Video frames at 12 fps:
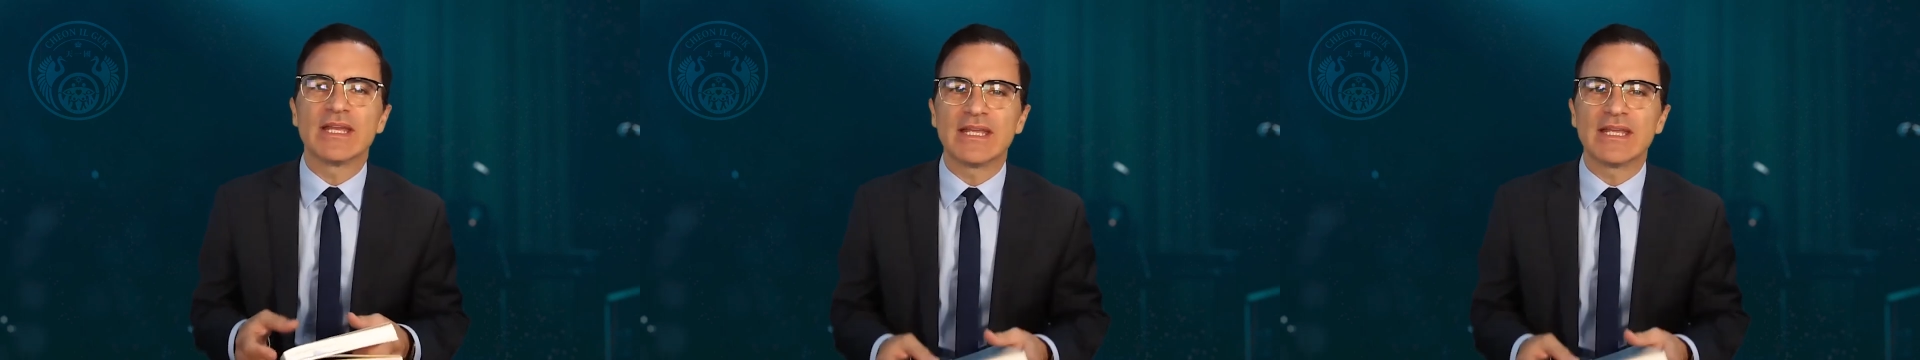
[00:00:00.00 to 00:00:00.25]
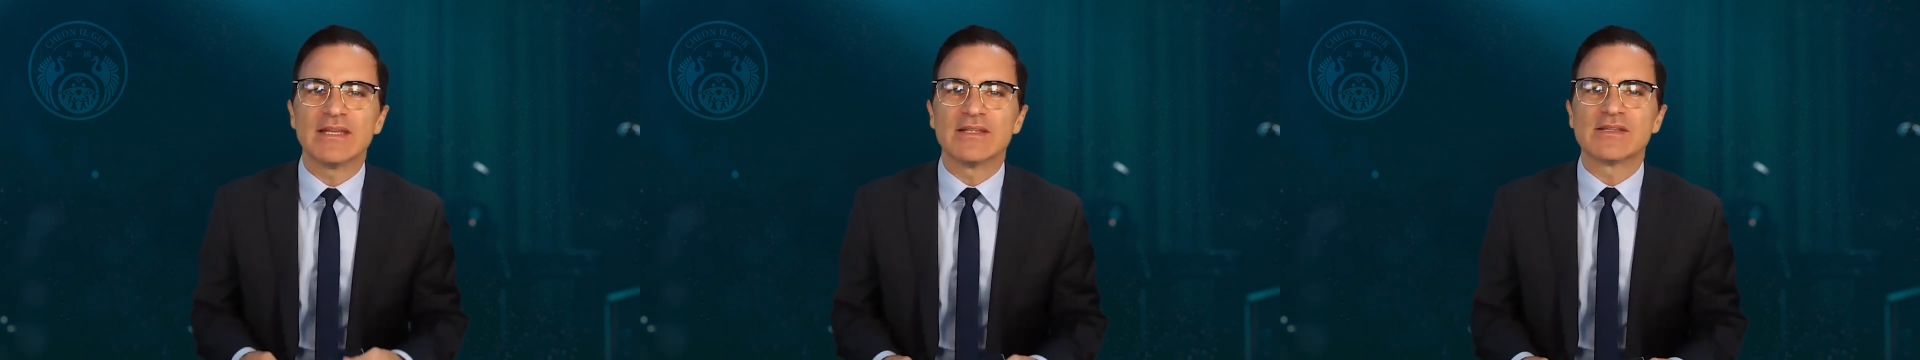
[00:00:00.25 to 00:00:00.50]
it
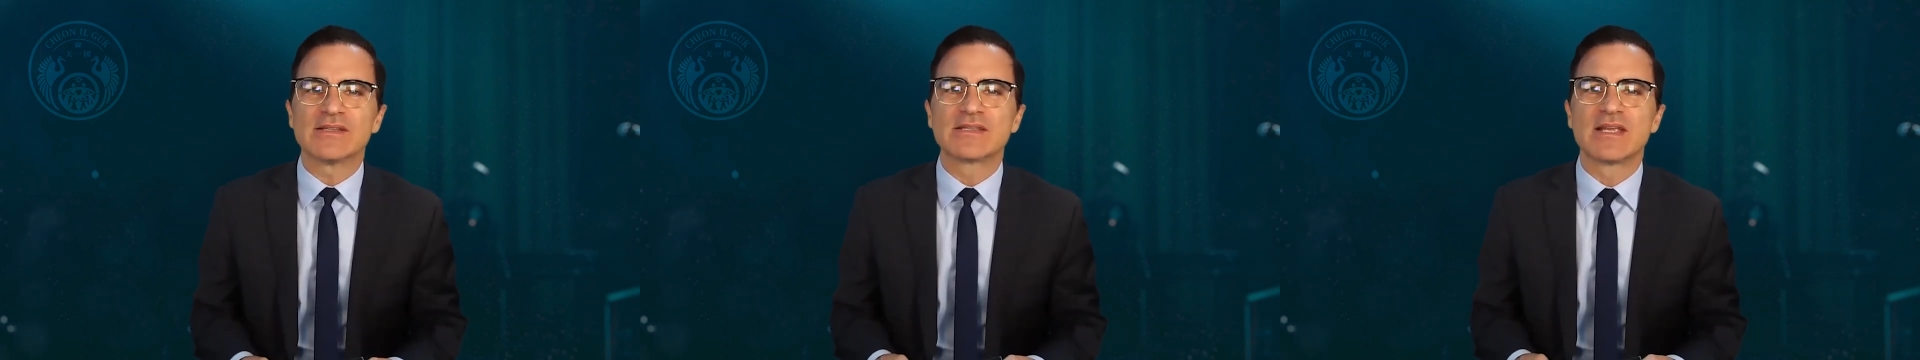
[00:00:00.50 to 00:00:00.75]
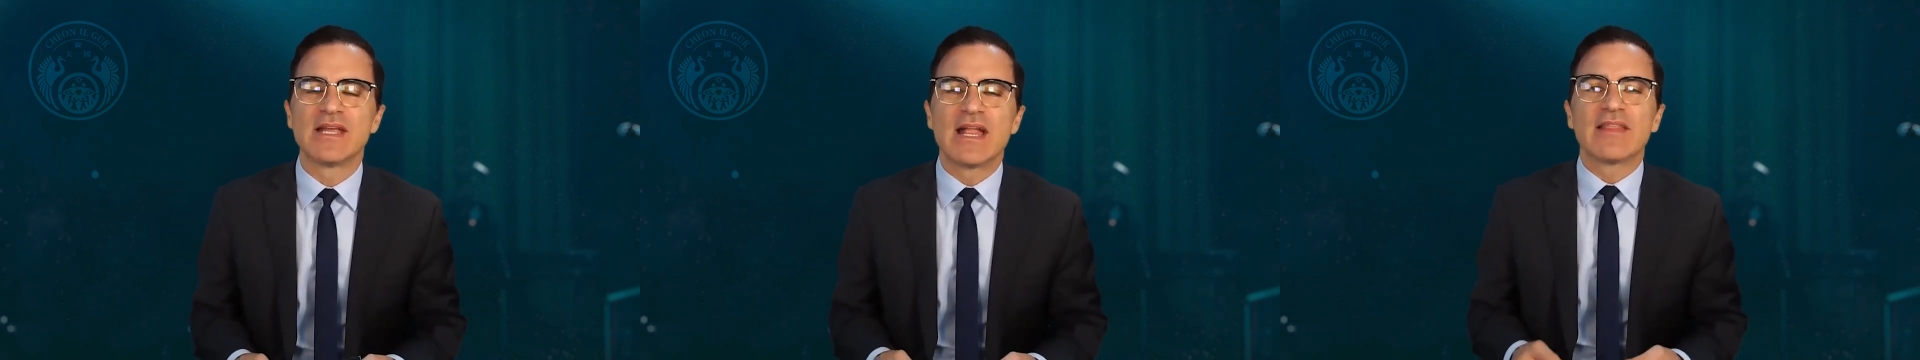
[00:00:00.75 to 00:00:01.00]

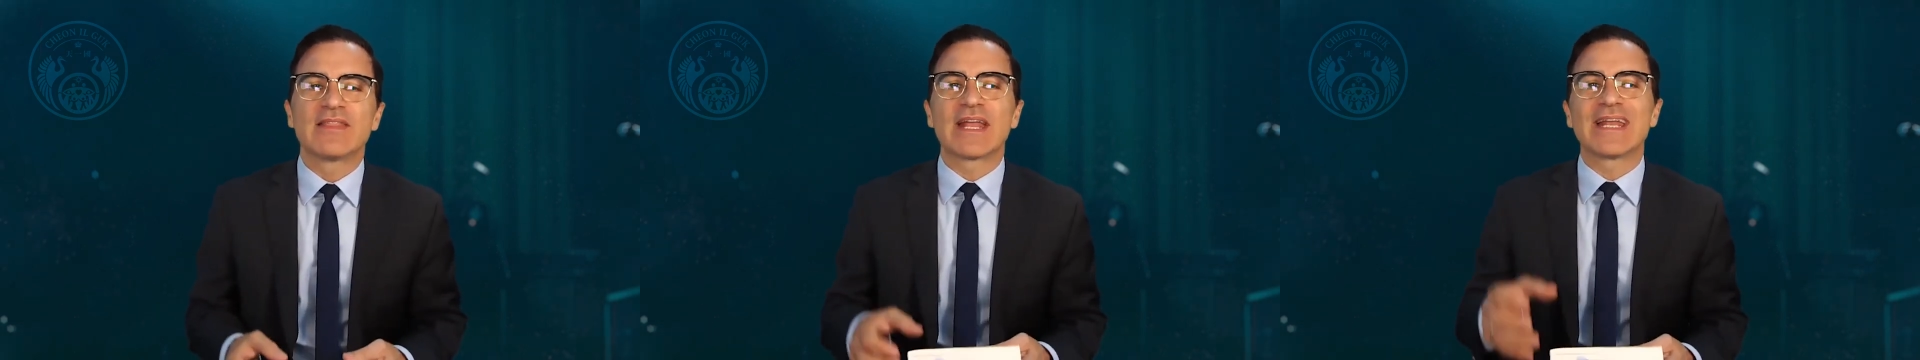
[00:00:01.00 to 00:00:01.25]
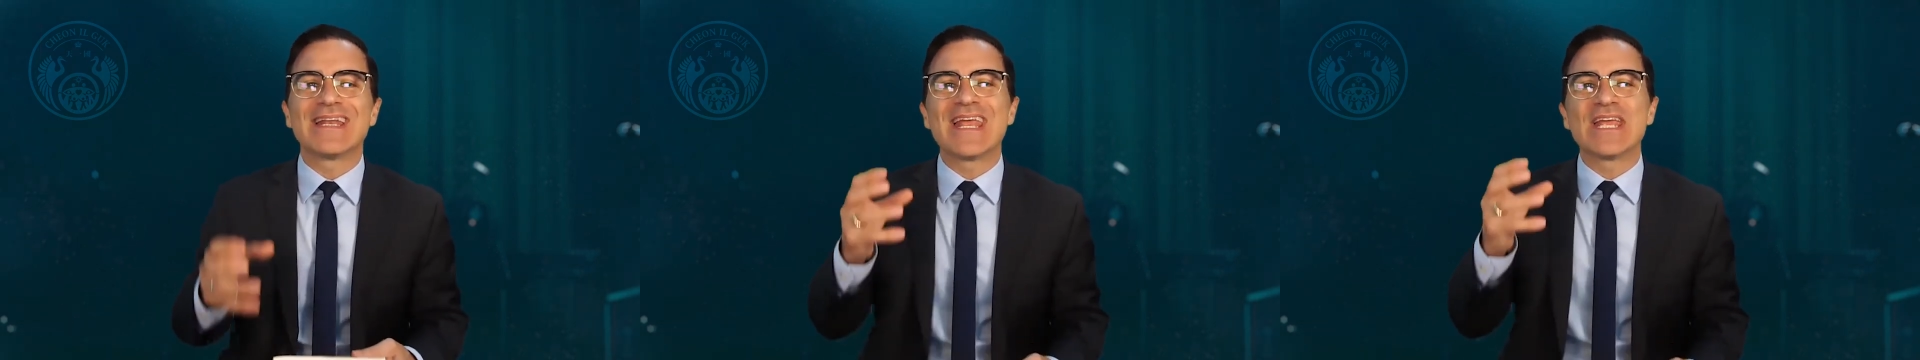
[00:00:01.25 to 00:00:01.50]
is
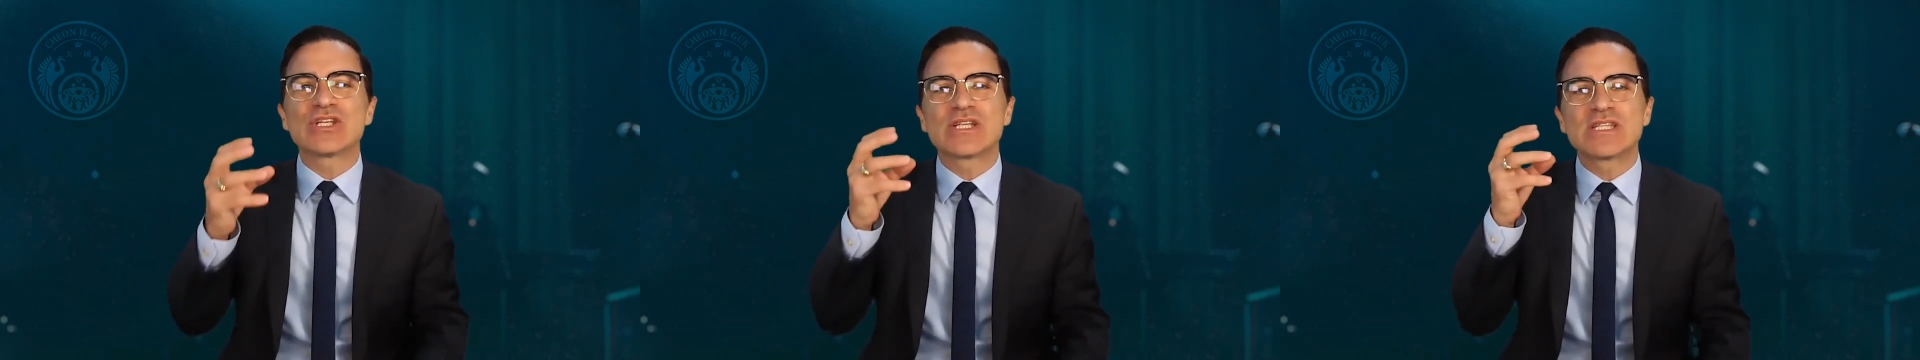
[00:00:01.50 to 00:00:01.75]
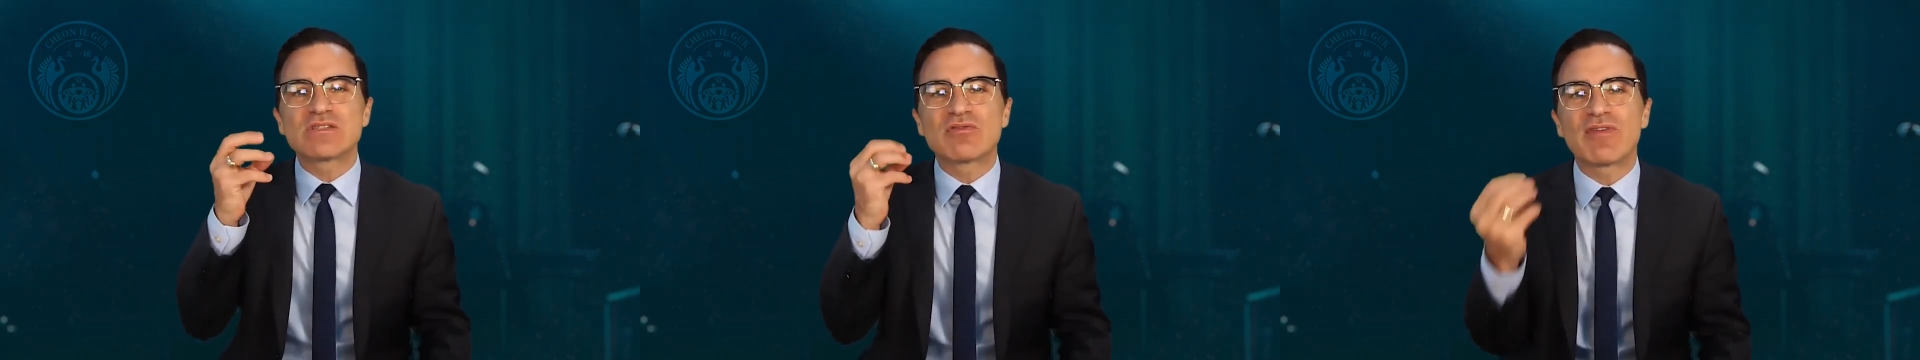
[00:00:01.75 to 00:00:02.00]
that a nation's